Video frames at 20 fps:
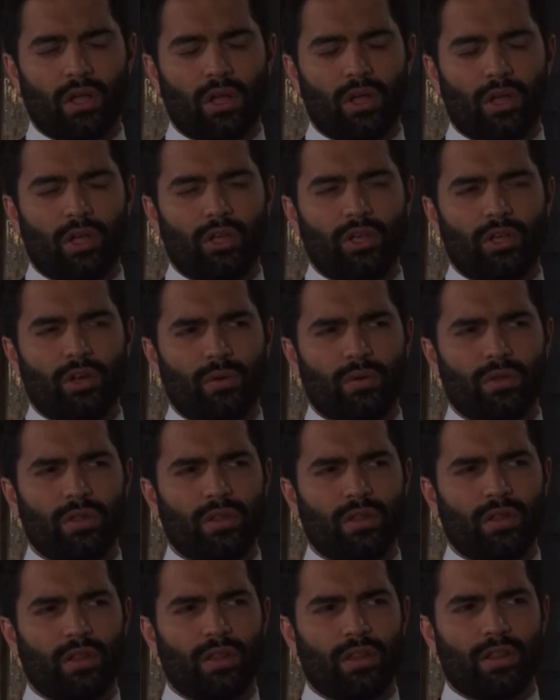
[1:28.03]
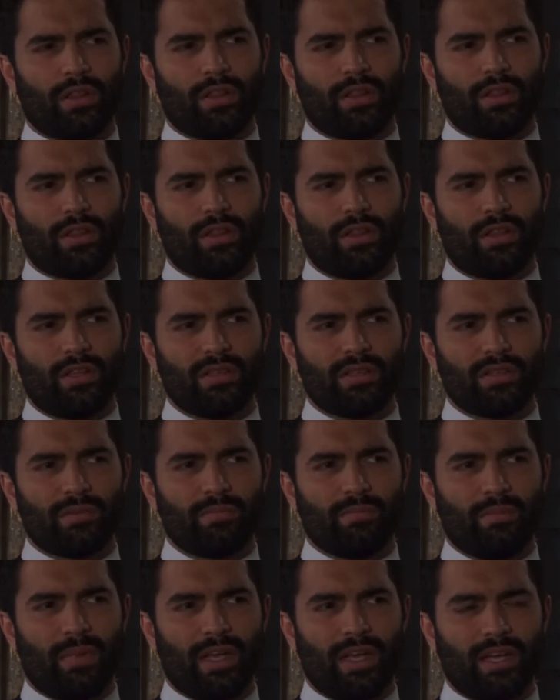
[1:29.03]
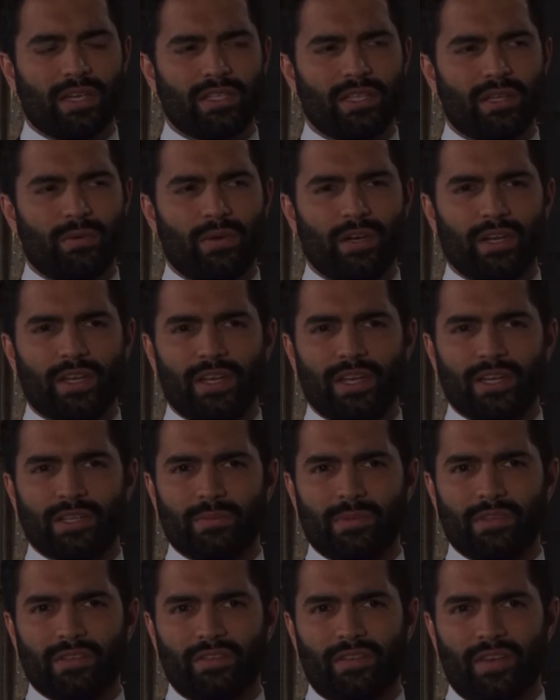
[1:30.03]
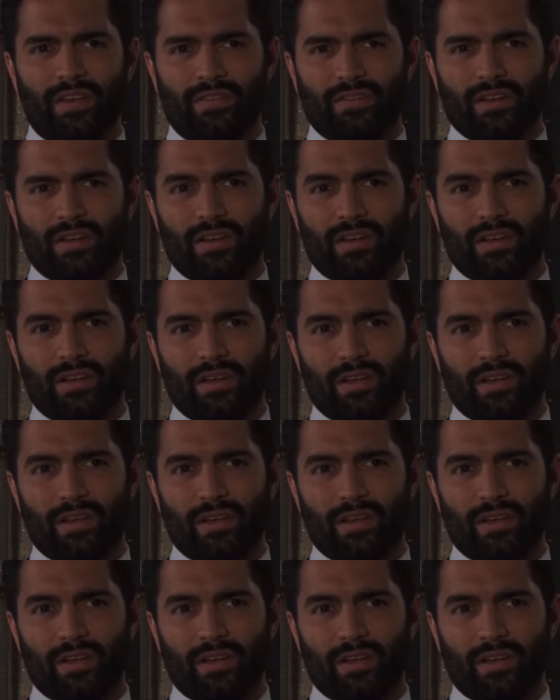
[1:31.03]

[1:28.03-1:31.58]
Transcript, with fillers: it. You know, this might actually work in Yasmin's favour.